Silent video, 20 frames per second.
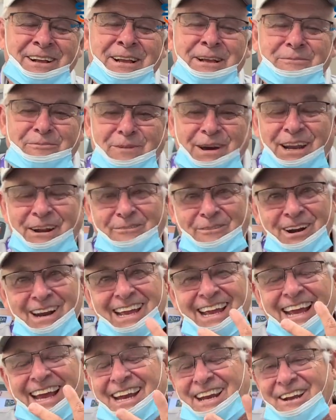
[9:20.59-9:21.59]
But it
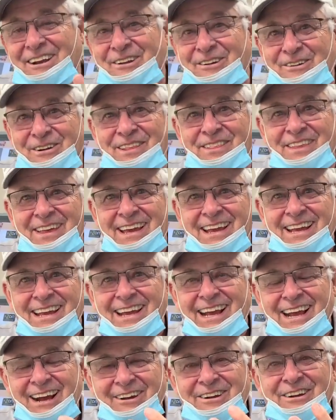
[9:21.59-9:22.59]
really had to do with
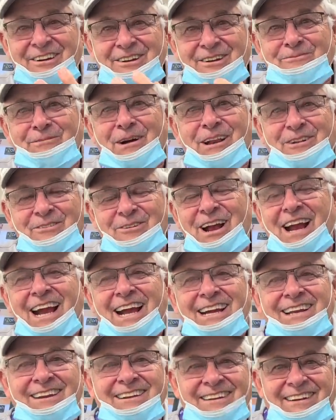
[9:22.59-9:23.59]
how good am I
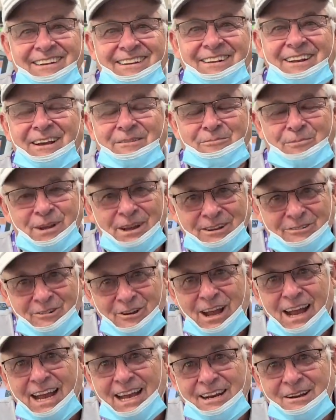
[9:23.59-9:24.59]
tracking
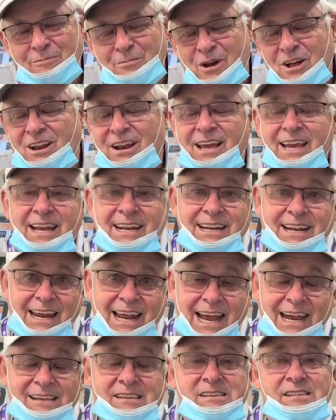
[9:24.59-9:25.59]
the ball. I had
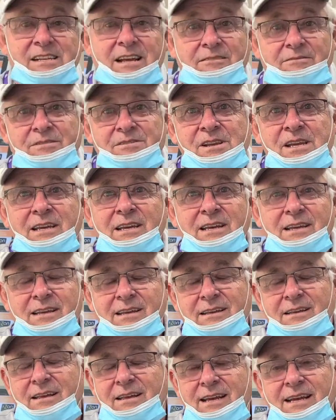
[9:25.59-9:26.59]
glasses.
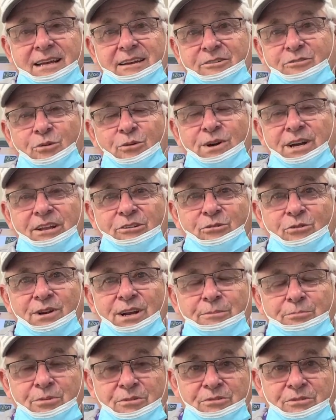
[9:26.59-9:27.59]
I had
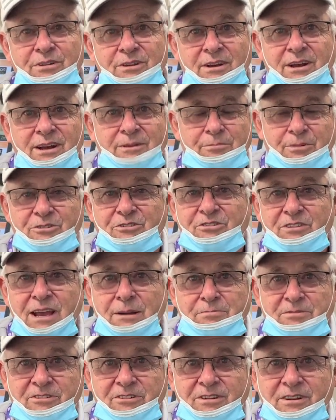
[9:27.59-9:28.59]
20/20
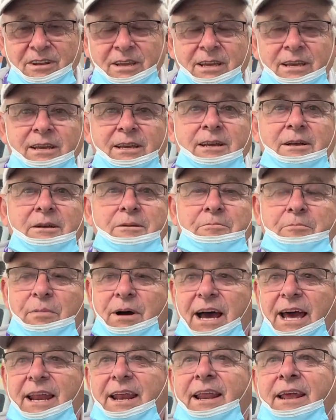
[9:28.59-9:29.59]
perception,
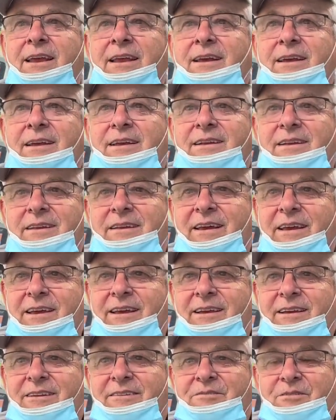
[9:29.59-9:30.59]
but
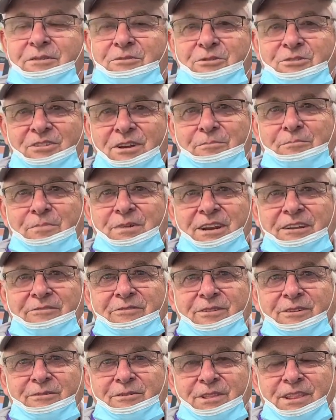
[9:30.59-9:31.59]
there was something
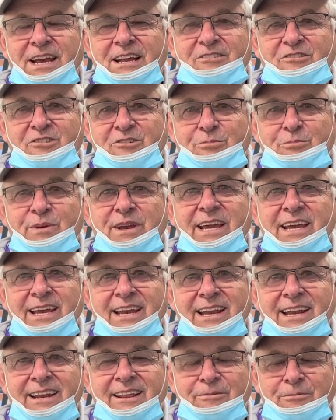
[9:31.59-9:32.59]
different with that
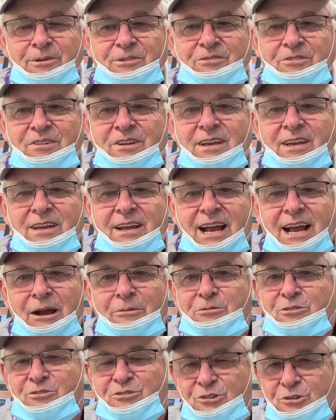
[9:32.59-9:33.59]
speed. I
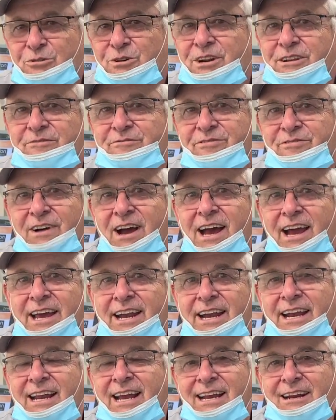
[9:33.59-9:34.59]
was doing it
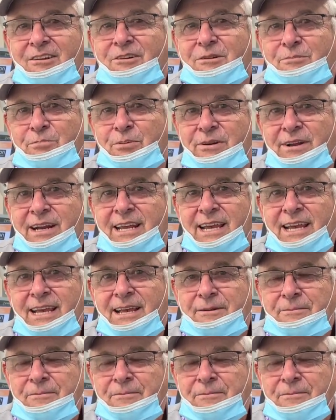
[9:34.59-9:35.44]
fine, and I looked pretty,